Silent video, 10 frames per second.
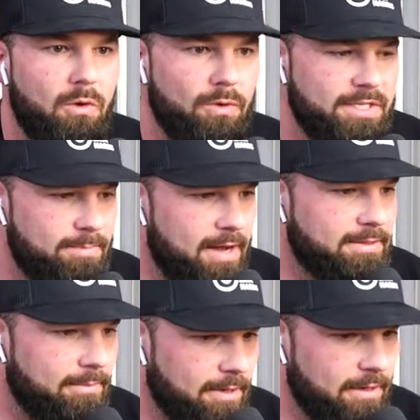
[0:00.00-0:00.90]

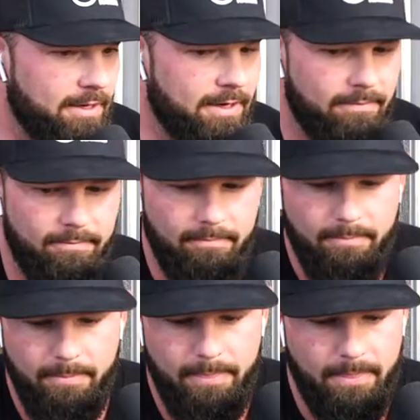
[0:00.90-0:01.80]
responsibility,
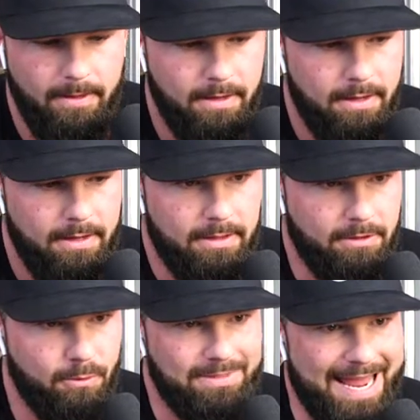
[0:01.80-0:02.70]

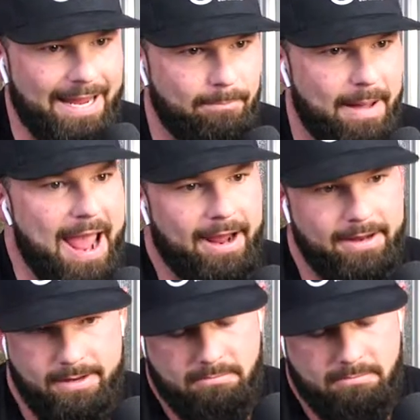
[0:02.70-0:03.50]
then you take back